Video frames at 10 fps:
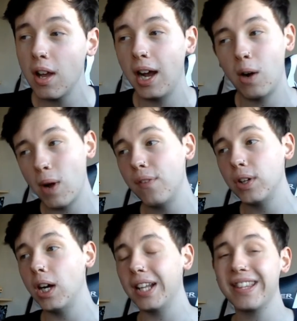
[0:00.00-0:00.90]

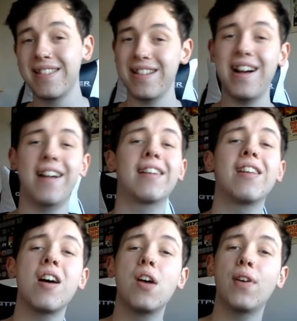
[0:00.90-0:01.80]
However, I think that
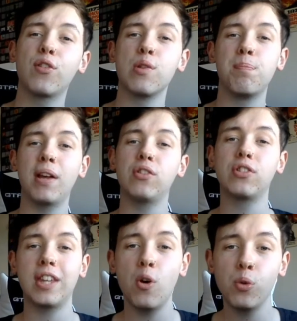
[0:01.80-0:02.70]
Ankalaev has the best
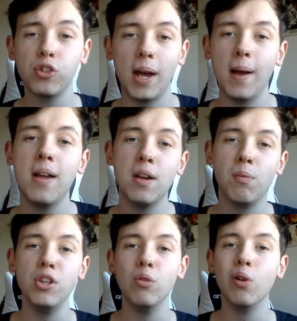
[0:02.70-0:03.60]
skill set
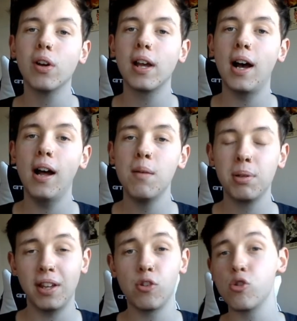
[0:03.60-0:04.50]
when you look at
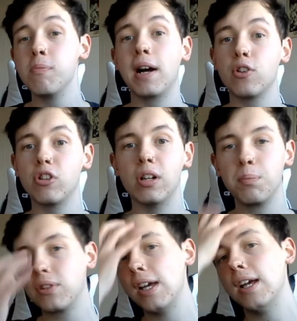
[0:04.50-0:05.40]
potential matchups.